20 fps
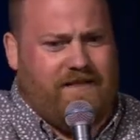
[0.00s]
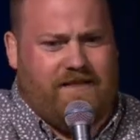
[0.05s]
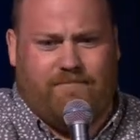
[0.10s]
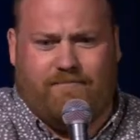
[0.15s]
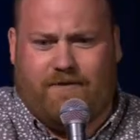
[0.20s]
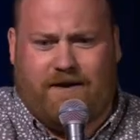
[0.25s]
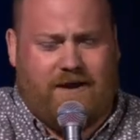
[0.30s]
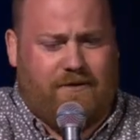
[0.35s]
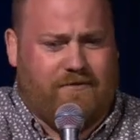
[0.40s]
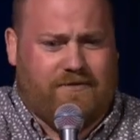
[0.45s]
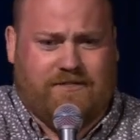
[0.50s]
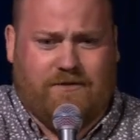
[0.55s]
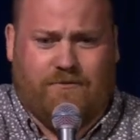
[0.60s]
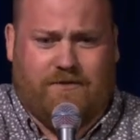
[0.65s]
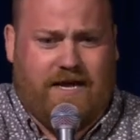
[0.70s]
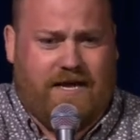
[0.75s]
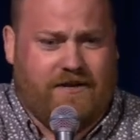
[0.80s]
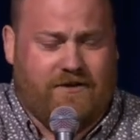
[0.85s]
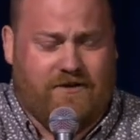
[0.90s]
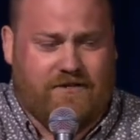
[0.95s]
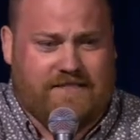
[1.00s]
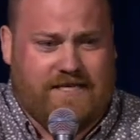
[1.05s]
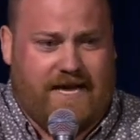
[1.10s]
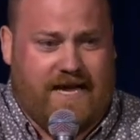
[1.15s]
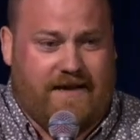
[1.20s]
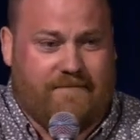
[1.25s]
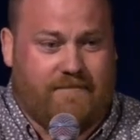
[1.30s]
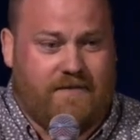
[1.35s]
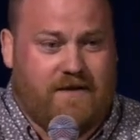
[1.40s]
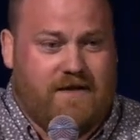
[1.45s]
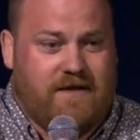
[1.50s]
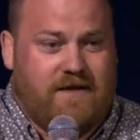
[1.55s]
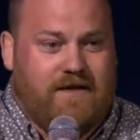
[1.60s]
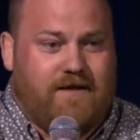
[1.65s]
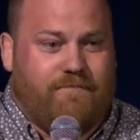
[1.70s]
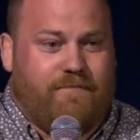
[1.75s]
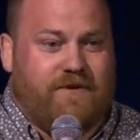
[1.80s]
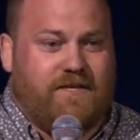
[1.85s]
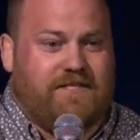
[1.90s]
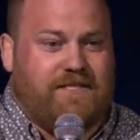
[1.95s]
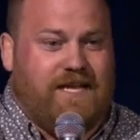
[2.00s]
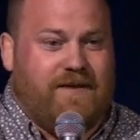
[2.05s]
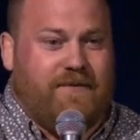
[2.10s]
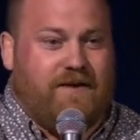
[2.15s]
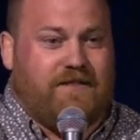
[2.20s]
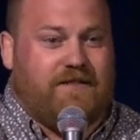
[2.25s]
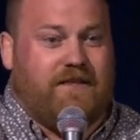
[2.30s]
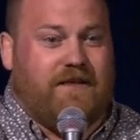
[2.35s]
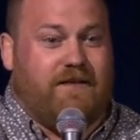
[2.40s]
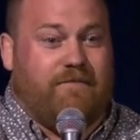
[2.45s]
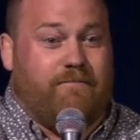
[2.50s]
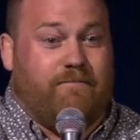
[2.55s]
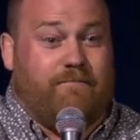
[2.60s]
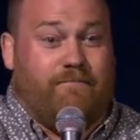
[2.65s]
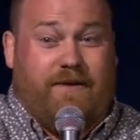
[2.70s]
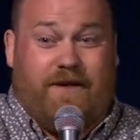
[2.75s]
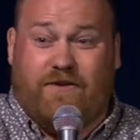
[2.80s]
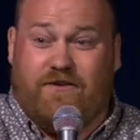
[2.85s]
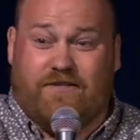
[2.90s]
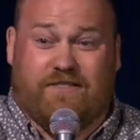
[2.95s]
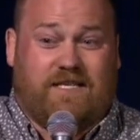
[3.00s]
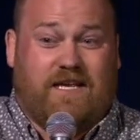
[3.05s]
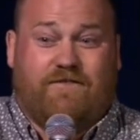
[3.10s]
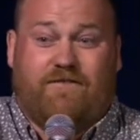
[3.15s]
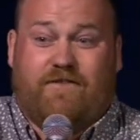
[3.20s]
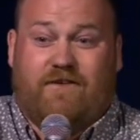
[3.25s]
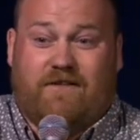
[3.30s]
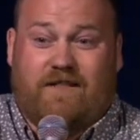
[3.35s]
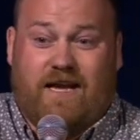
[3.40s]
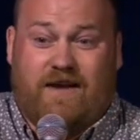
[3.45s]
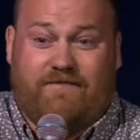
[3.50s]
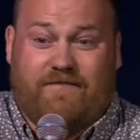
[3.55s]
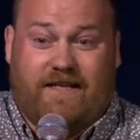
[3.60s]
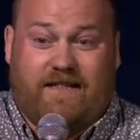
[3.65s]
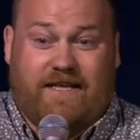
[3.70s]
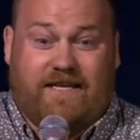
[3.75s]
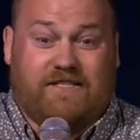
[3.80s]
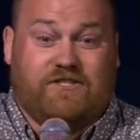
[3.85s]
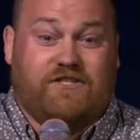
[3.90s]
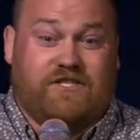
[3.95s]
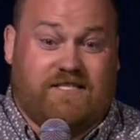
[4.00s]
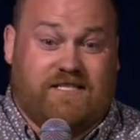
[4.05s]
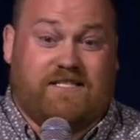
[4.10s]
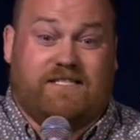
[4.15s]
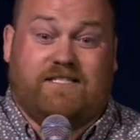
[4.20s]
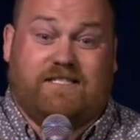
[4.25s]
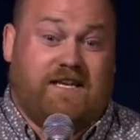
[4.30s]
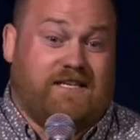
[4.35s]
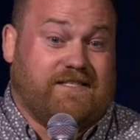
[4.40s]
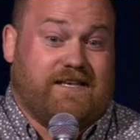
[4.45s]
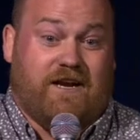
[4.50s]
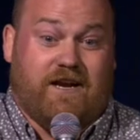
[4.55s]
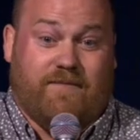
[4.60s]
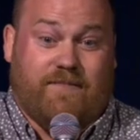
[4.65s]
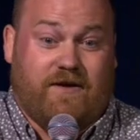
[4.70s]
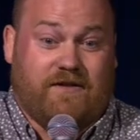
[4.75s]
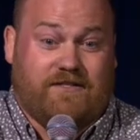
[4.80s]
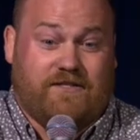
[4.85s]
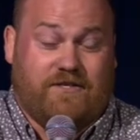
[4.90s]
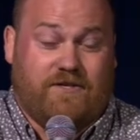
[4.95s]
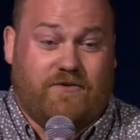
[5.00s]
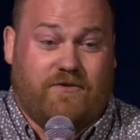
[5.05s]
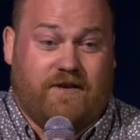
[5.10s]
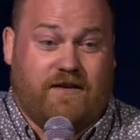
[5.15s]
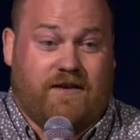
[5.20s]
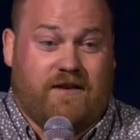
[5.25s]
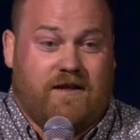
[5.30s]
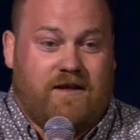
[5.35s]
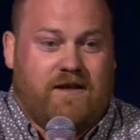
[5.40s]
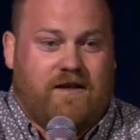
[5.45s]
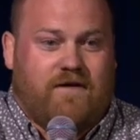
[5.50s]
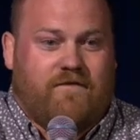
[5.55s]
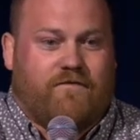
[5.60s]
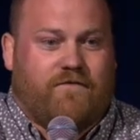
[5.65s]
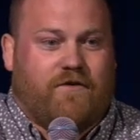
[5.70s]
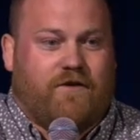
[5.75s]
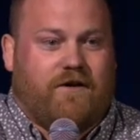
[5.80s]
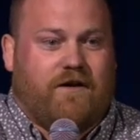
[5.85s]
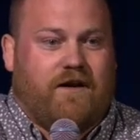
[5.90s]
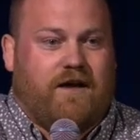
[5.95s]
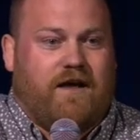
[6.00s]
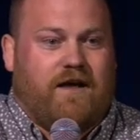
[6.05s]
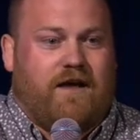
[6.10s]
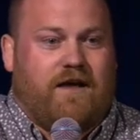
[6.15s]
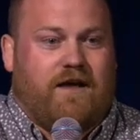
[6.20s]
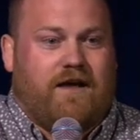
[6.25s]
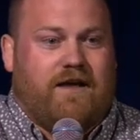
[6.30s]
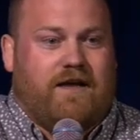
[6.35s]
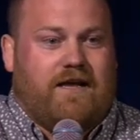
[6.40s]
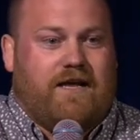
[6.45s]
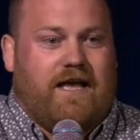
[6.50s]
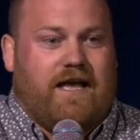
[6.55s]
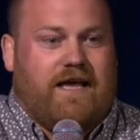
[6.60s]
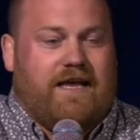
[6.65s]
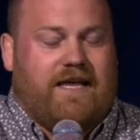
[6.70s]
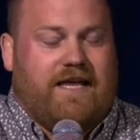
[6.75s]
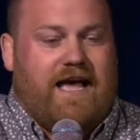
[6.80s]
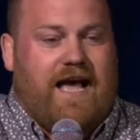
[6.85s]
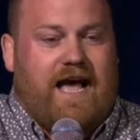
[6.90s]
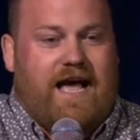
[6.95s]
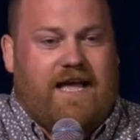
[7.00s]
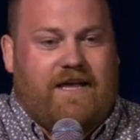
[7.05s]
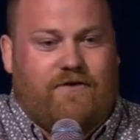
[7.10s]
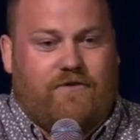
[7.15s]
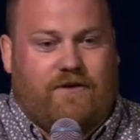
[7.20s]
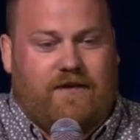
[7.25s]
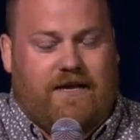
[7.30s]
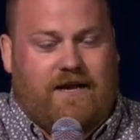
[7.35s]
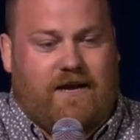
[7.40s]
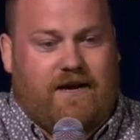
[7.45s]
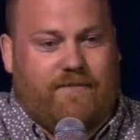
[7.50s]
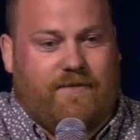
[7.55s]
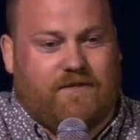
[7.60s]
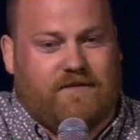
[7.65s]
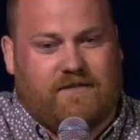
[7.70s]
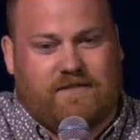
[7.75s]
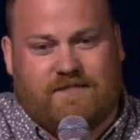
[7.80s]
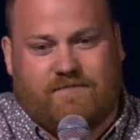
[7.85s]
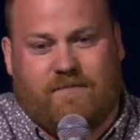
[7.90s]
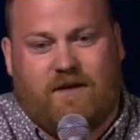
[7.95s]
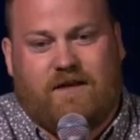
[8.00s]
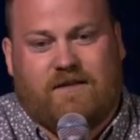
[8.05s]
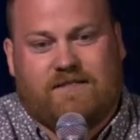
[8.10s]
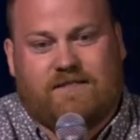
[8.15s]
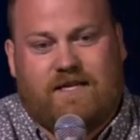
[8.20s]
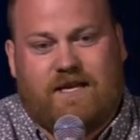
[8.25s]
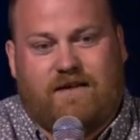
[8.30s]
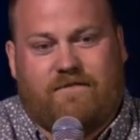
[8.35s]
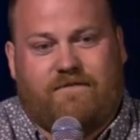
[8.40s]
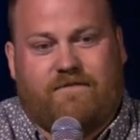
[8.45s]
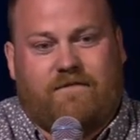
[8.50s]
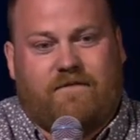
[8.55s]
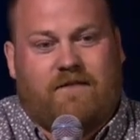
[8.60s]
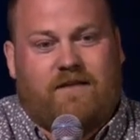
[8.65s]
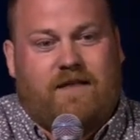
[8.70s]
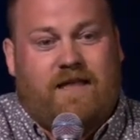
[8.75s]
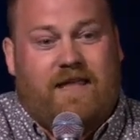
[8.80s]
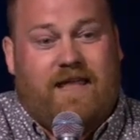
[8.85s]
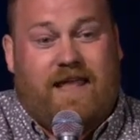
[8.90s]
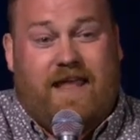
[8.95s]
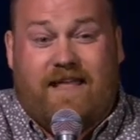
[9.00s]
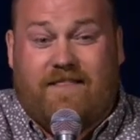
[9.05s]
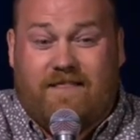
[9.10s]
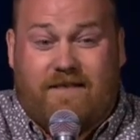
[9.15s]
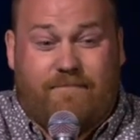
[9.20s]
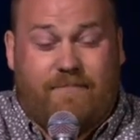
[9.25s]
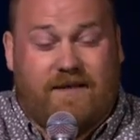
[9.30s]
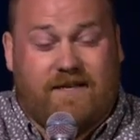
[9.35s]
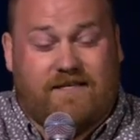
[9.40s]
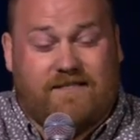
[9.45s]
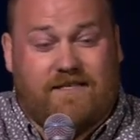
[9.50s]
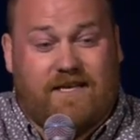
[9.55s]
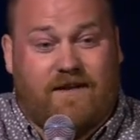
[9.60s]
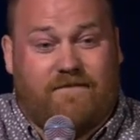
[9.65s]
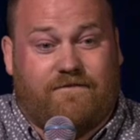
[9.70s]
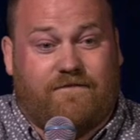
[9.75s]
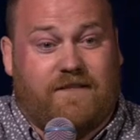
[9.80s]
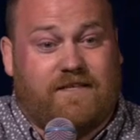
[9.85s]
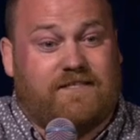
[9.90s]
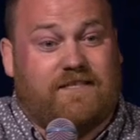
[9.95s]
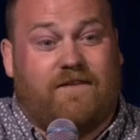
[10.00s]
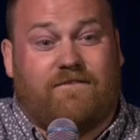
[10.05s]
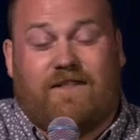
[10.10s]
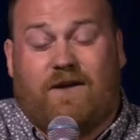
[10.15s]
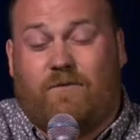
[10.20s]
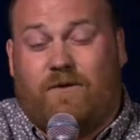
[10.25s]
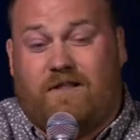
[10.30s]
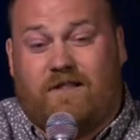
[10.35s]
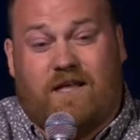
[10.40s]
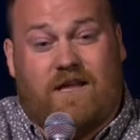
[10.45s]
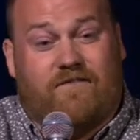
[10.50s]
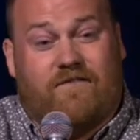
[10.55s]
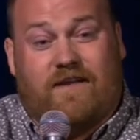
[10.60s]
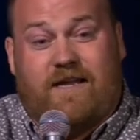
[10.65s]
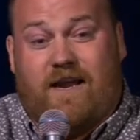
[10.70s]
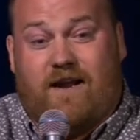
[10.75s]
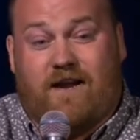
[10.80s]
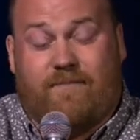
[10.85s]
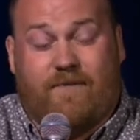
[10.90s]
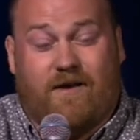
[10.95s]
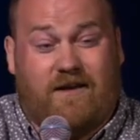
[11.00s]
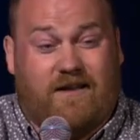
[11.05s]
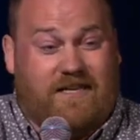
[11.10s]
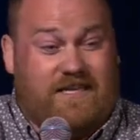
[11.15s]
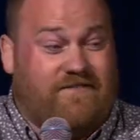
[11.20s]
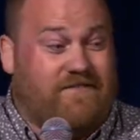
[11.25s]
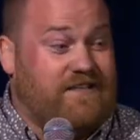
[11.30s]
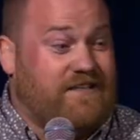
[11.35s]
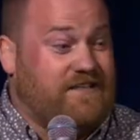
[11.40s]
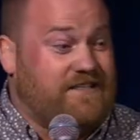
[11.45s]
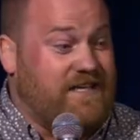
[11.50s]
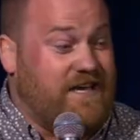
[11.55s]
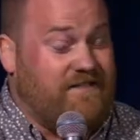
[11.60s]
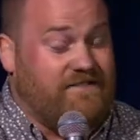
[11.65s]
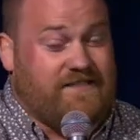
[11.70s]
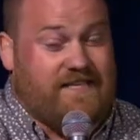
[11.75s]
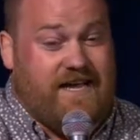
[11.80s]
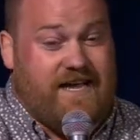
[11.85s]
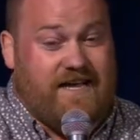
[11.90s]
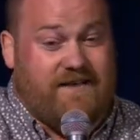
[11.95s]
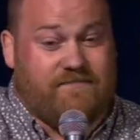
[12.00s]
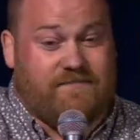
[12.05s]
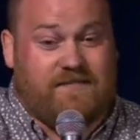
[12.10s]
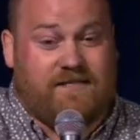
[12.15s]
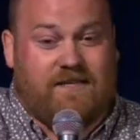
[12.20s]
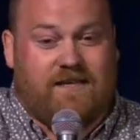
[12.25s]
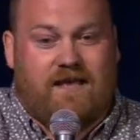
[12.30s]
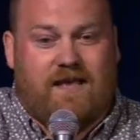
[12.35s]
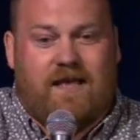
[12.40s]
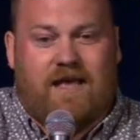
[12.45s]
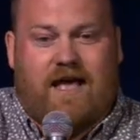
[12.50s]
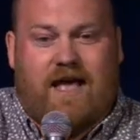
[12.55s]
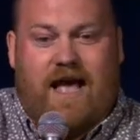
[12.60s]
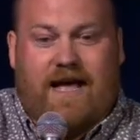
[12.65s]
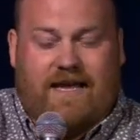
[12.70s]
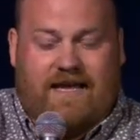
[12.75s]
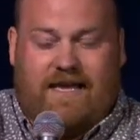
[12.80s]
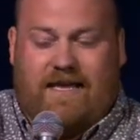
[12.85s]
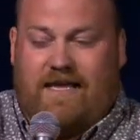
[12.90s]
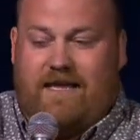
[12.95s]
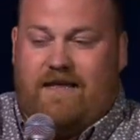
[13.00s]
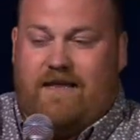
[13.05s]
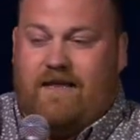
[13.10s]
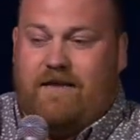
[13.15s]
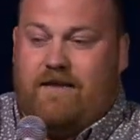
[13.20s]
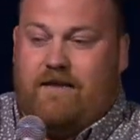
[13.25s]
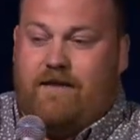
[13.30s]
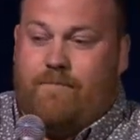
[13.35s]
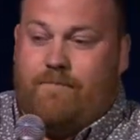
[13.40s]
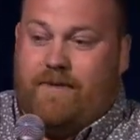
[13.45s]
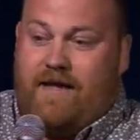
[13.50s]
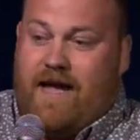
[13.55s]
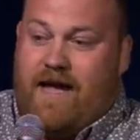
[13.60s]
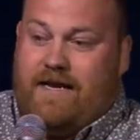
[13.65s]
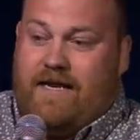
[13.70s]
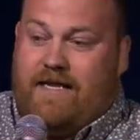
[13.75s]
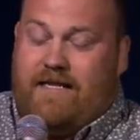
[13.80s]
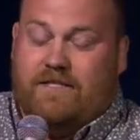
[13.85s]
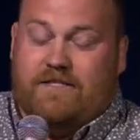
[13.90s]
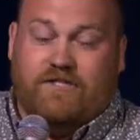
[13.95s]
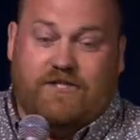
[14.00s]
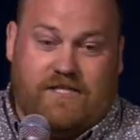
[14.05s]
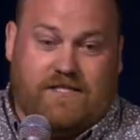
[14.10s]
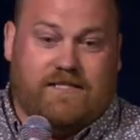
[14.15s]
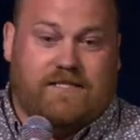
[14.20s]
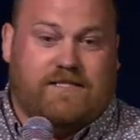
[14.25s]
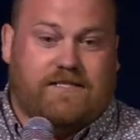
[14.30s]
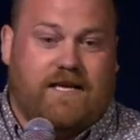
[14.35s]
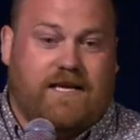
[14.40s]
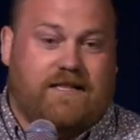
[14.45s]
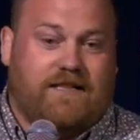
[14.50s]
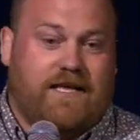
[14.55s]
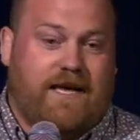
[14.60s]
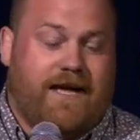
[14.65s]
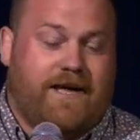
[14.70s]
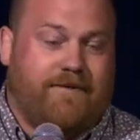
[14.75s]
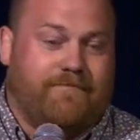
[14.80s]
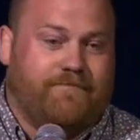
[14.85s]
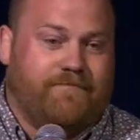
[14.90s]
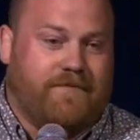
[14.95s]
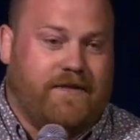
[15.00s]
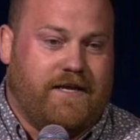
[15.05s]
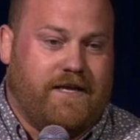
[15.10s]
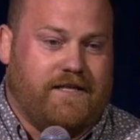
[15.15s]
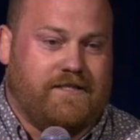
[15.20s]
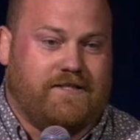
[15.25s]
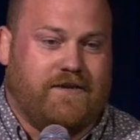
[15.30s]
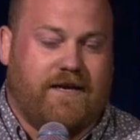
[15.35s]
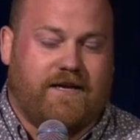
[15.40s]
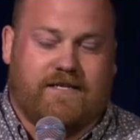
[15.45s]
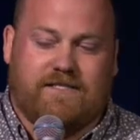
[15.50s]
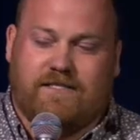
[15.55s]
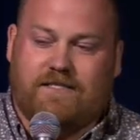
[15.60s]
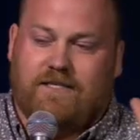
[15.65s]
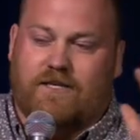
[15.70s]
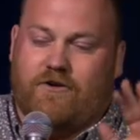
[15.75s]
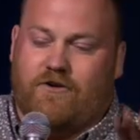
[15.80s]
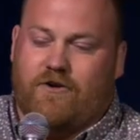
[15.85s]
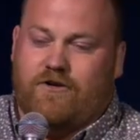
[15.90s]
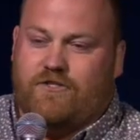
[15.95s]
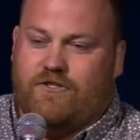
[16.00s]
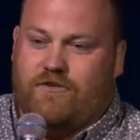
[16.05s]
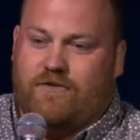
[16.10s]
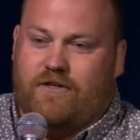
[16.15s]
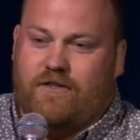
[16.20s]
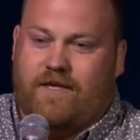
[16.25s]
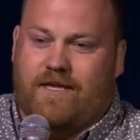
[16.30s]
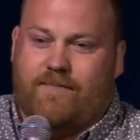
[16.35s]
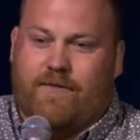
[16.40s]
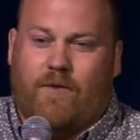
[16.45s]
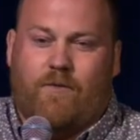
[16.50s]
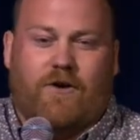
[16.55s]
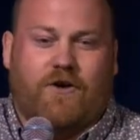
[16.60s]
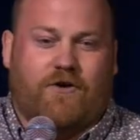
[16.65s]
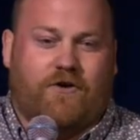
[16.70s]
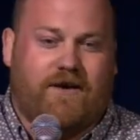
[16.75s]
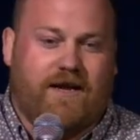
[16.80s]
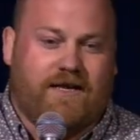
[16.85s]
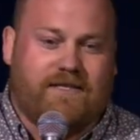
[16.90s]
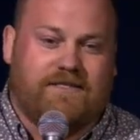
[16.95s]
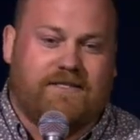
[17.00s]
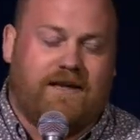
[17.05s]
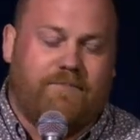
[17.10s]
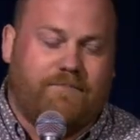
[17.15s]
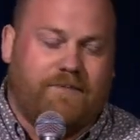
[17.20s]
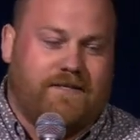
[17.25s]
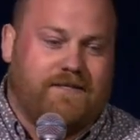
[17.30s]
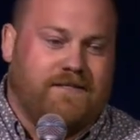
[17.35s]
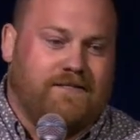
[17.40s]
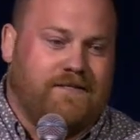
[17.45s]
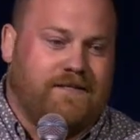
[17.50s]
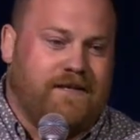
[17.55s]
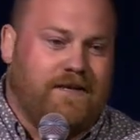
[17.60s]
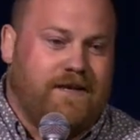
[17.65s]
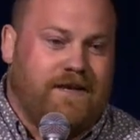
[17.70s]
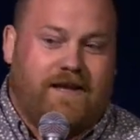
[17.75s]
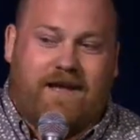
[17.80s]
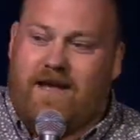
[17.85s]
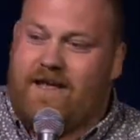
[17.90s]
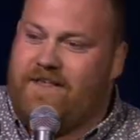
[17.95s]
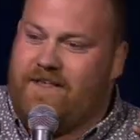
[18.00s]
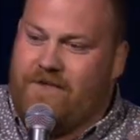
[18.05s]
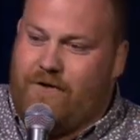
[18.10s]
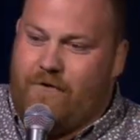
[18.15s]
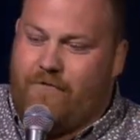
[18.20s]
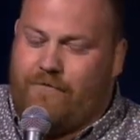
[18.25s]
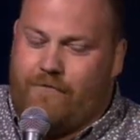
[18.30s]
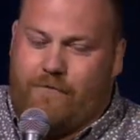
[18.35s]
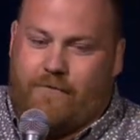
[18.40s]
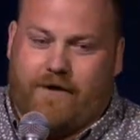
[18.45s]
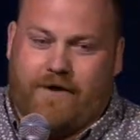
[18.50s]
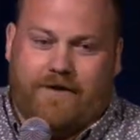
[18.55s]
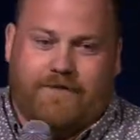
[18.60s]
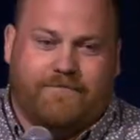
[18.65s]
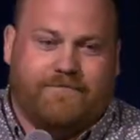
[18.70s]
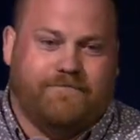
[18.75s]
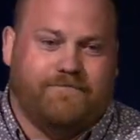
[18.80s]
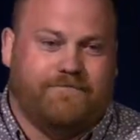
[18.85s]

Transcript: They probably still would have had a good time. But just think about the bigger stuff in our life that like Jesus does care about too. And for a guy who could care about the small stuff and the big stuff, the stuff that we love and care about, and even the tough times, I could get behind Jesus like that. And so I just encourage you to think about what your next step is and then go for it.